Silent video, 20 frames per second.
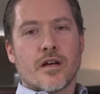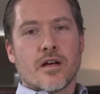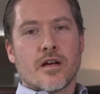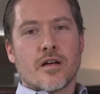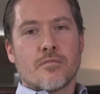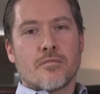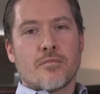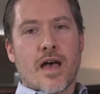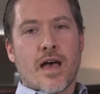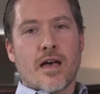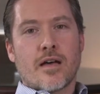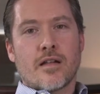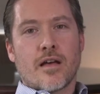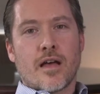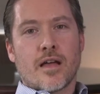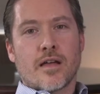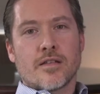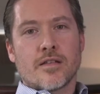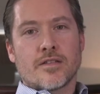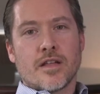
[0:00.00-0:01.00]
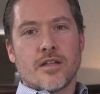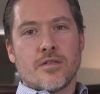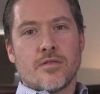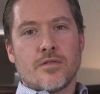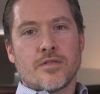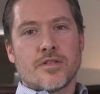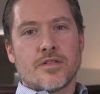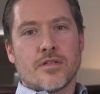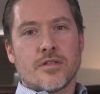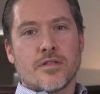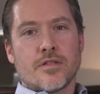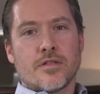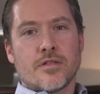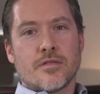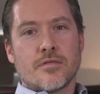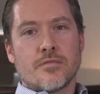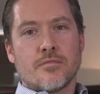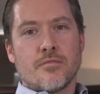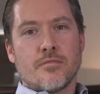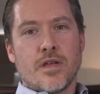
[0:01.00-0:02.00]
Matt and I continued
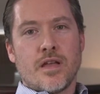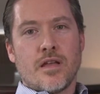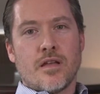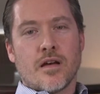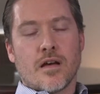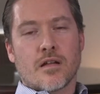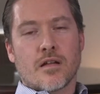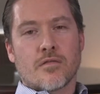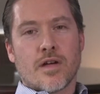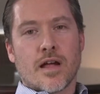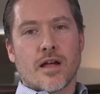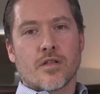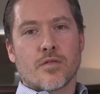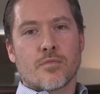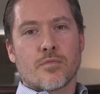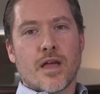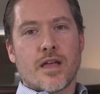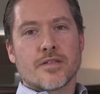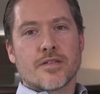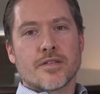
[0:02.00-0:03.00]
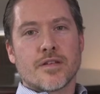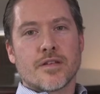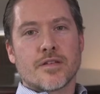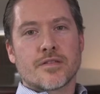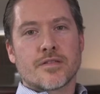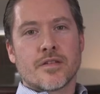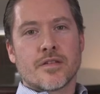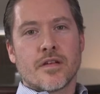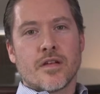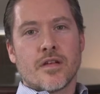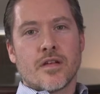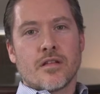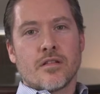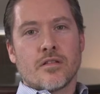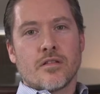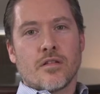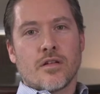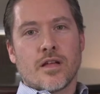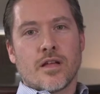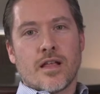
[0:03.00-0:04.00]
to meet on a regular basis,
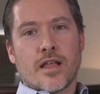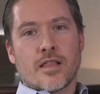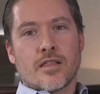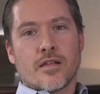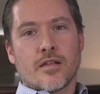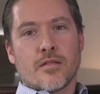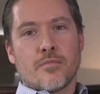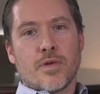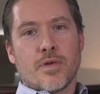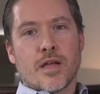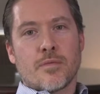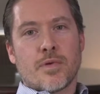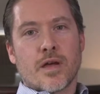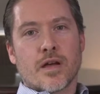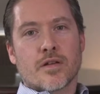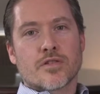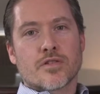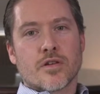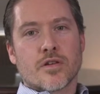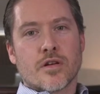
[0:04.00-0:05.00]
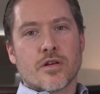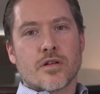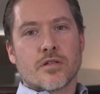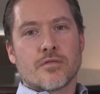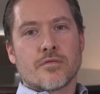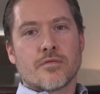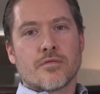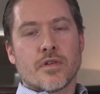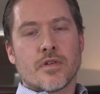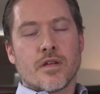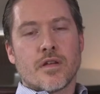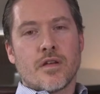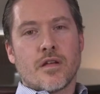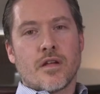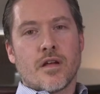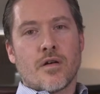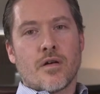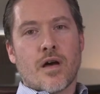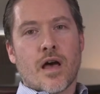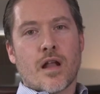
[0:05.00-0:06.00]
looking at the big picture.
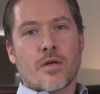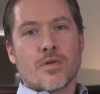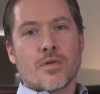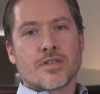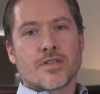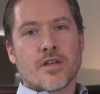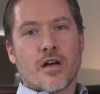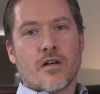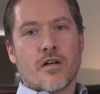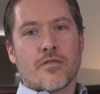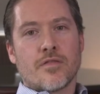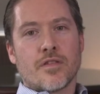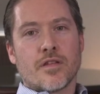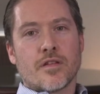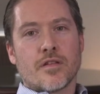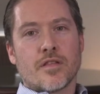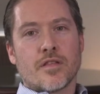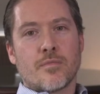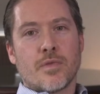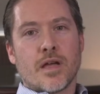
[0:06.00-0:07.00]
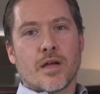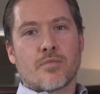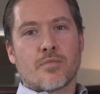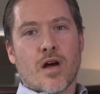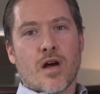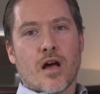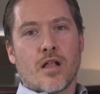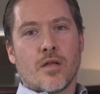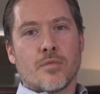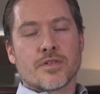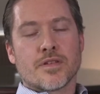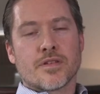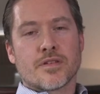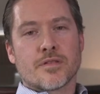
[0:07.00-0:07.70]
How do we solve the big problems as